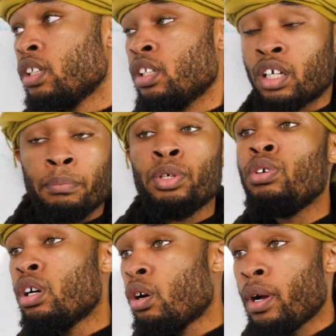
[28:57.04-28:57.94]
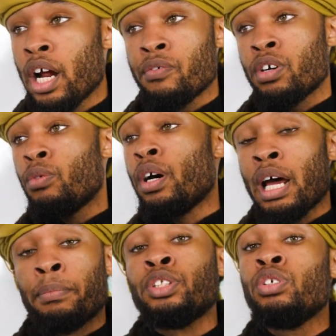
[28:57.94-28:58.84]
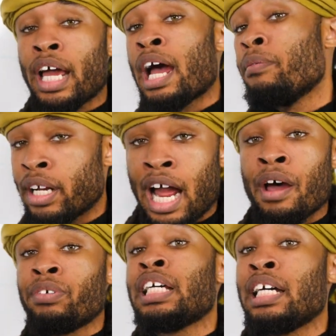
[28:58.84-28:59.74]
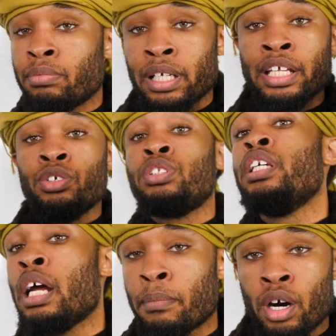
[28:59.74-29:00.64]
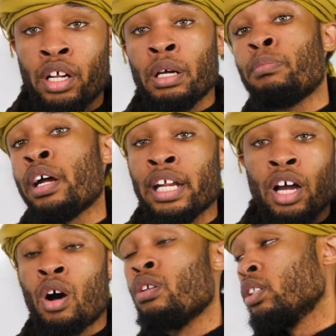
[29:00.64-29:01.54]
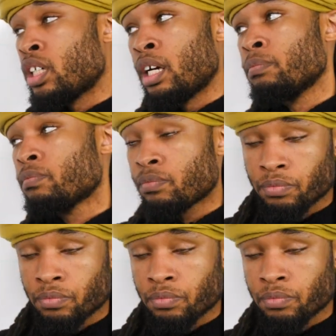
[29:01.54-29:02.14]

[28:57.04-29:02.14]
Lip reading: the computer or whatever, but their advertisement, and you see their marketing and branding all the time.